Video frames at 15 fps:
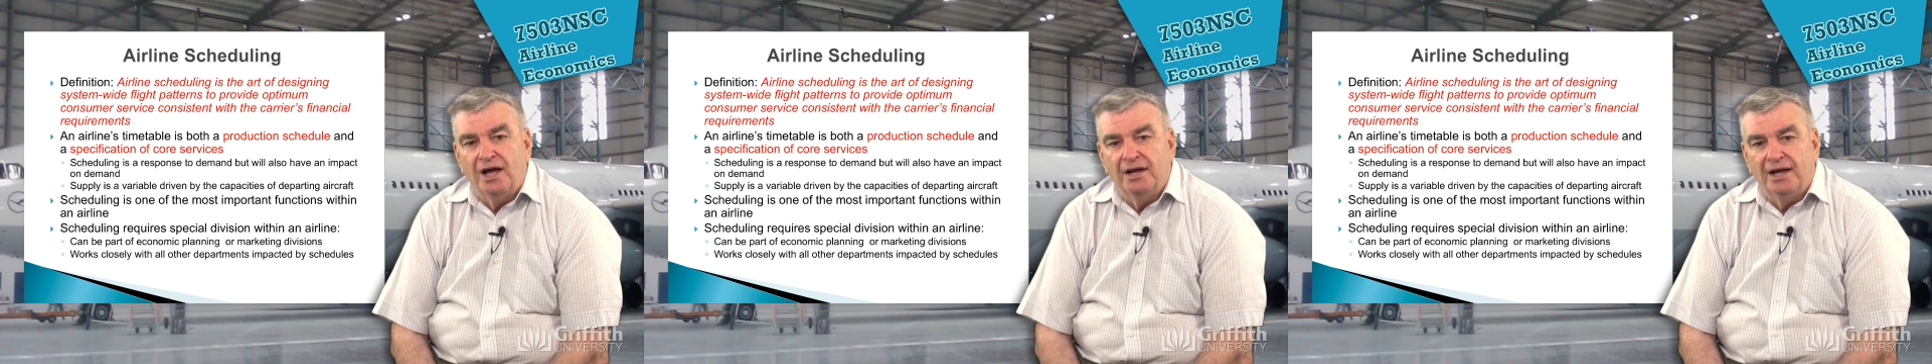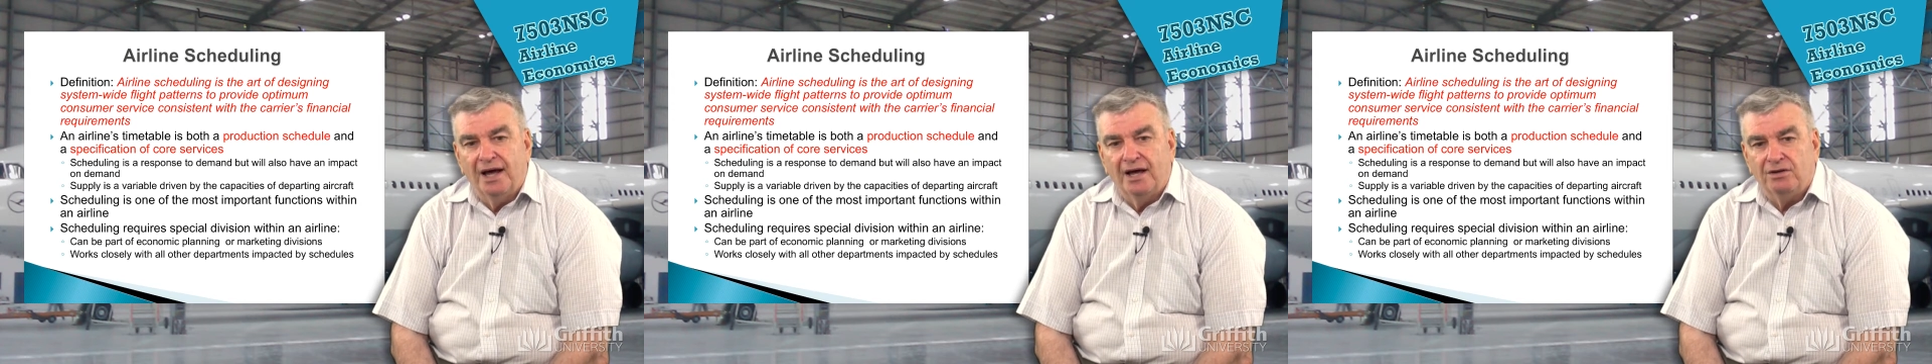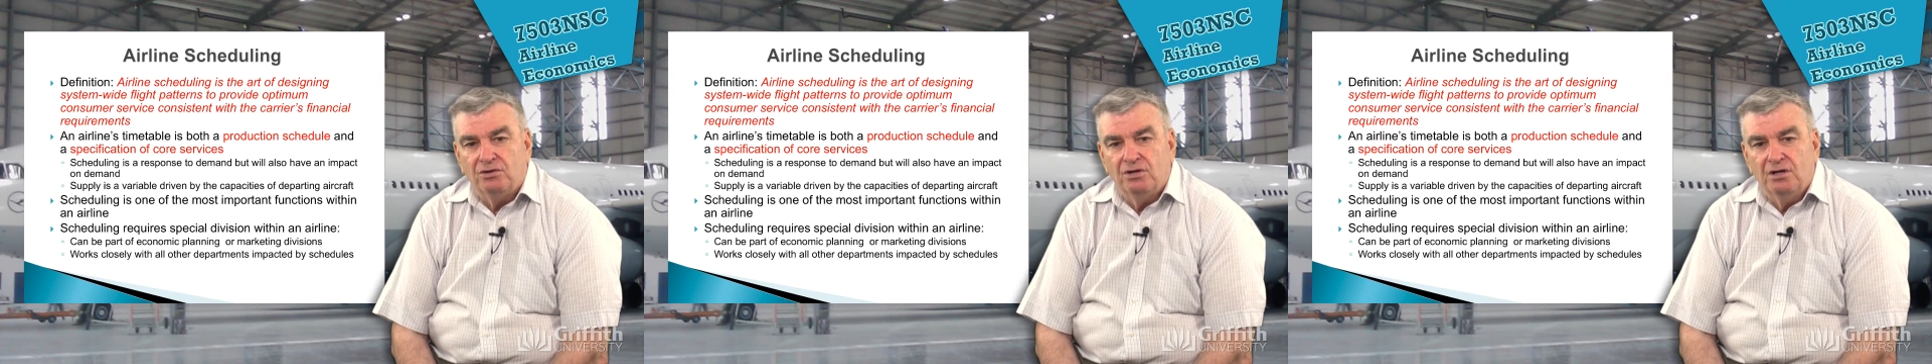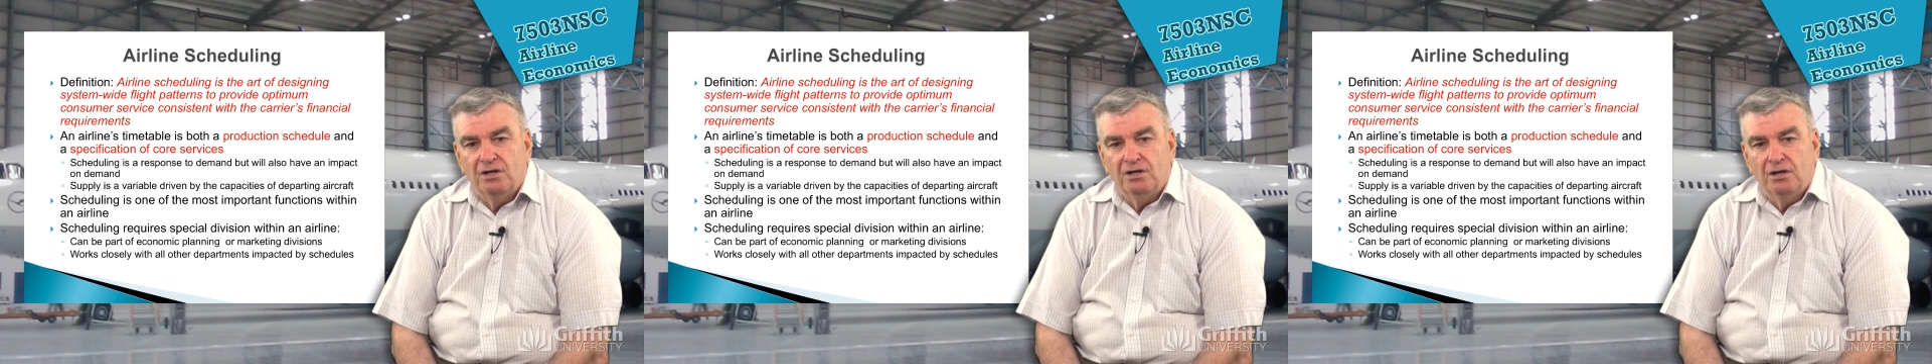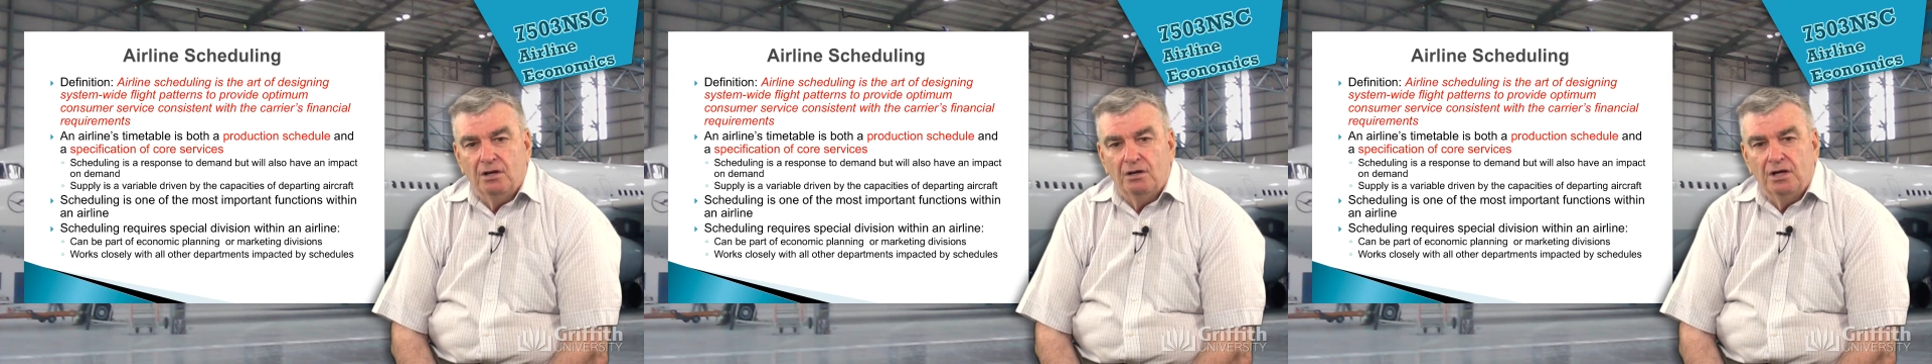an art
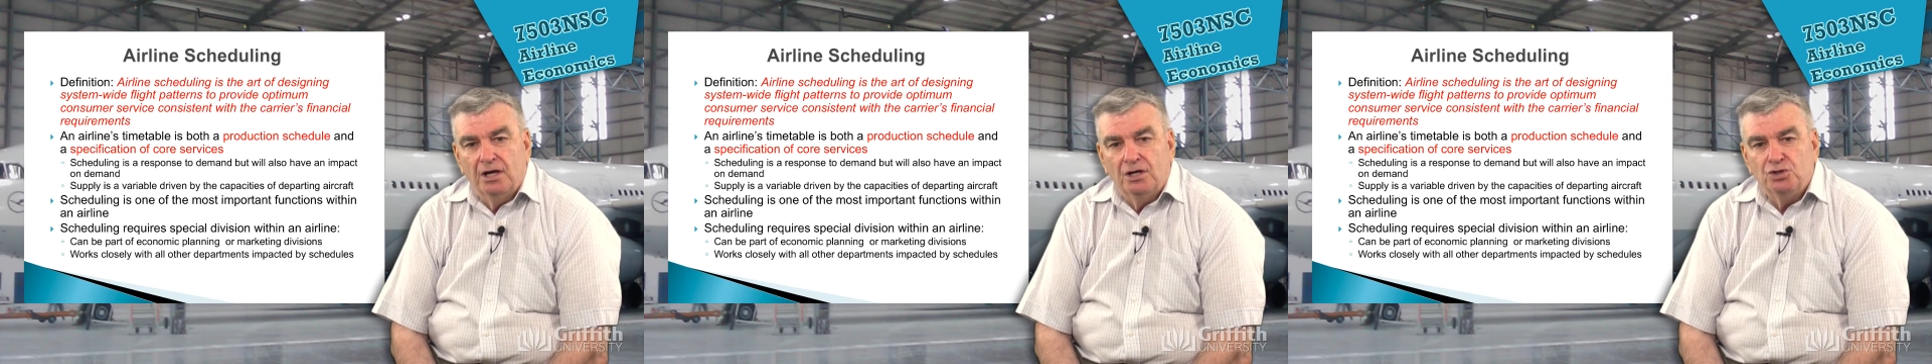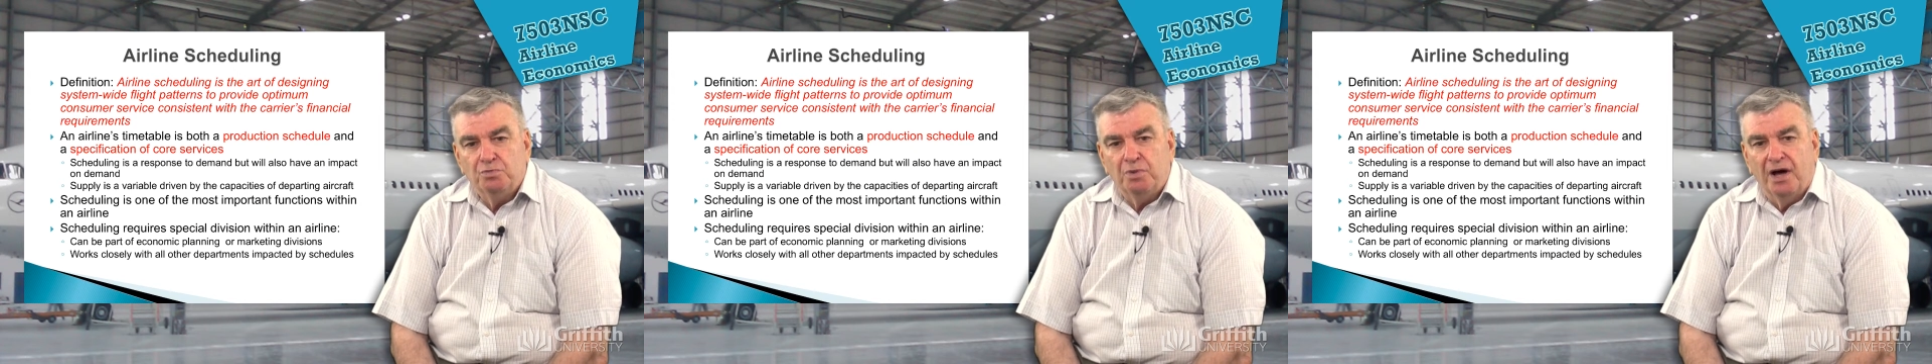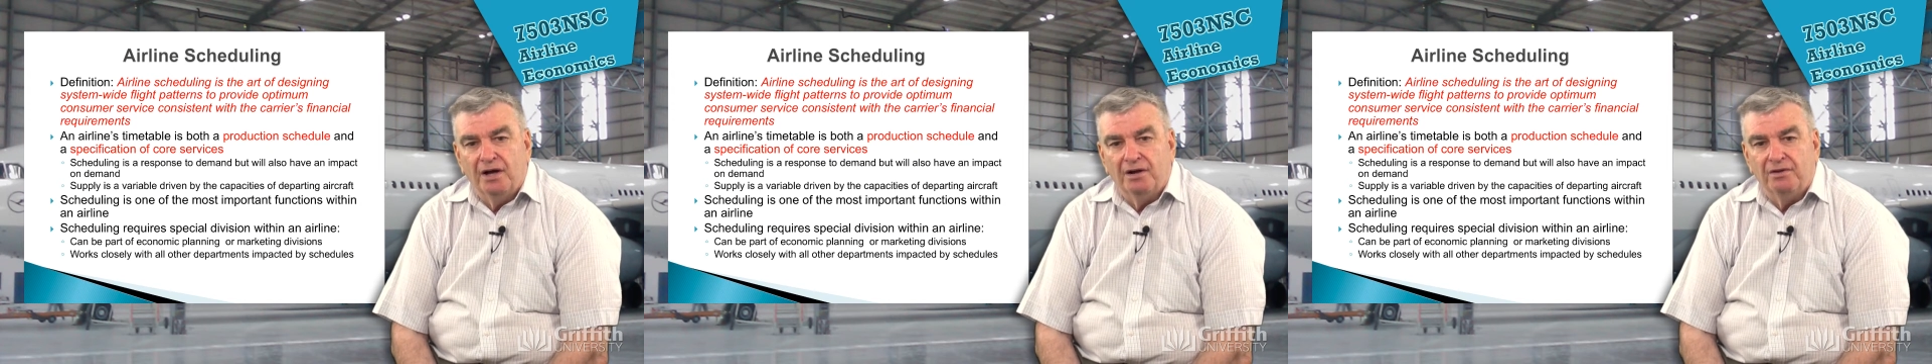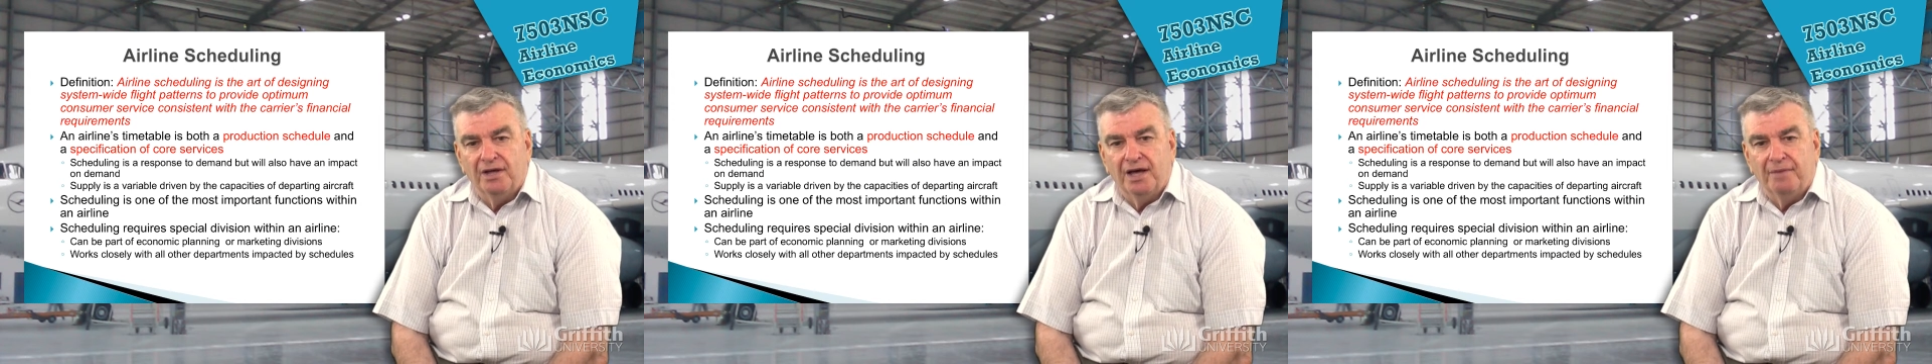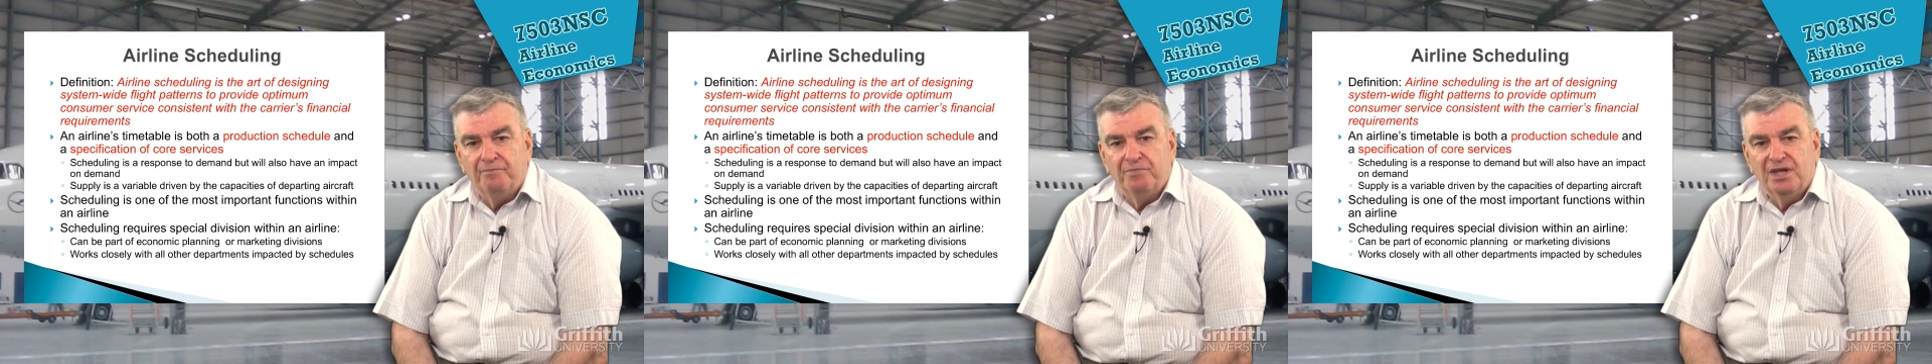as part of
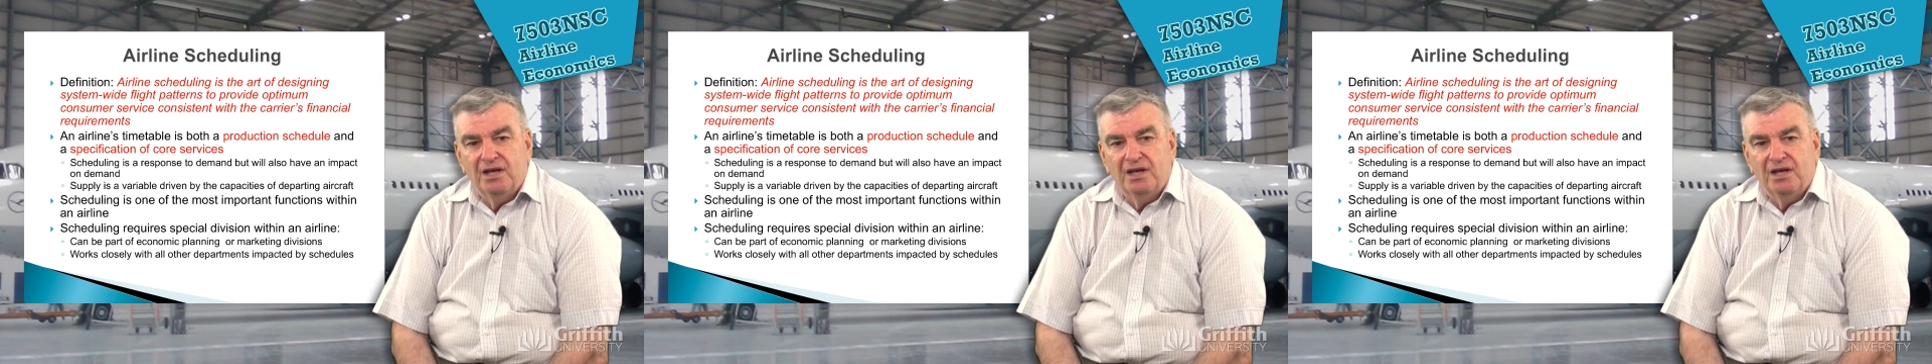that.